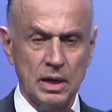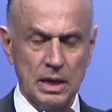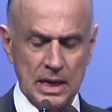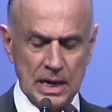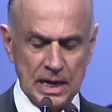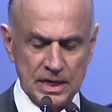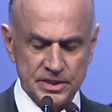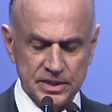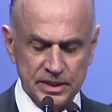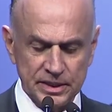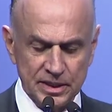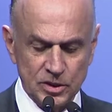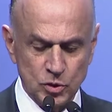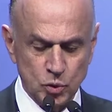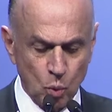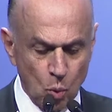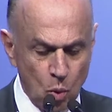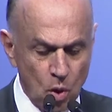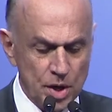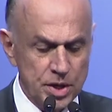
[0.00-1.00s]
as it is
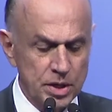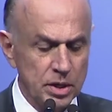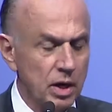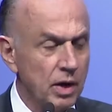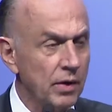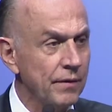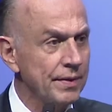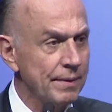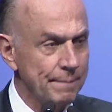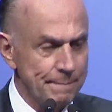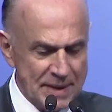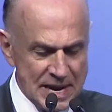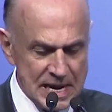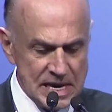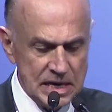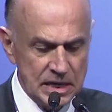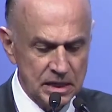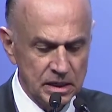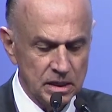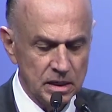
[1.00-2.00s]
one of the
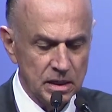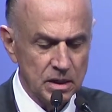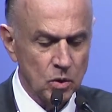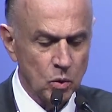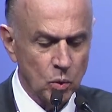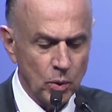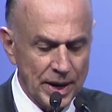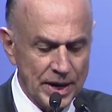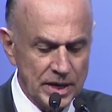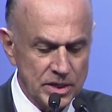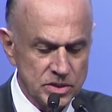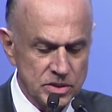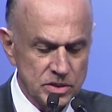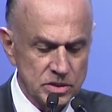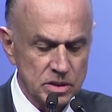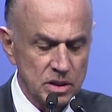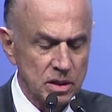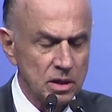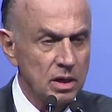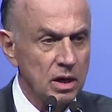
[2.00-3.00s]
many ways
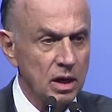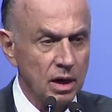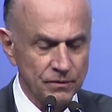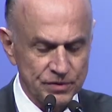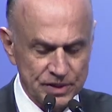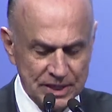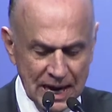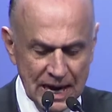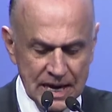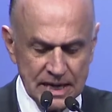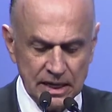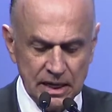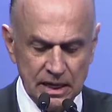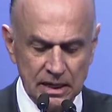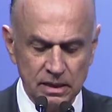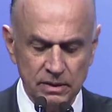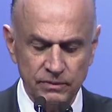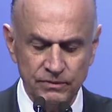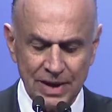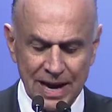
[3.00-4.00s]
of
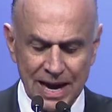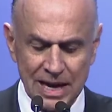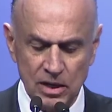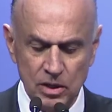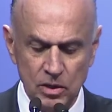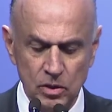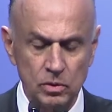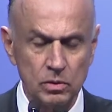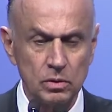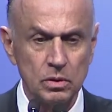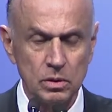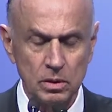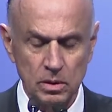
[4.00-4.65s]
gaining value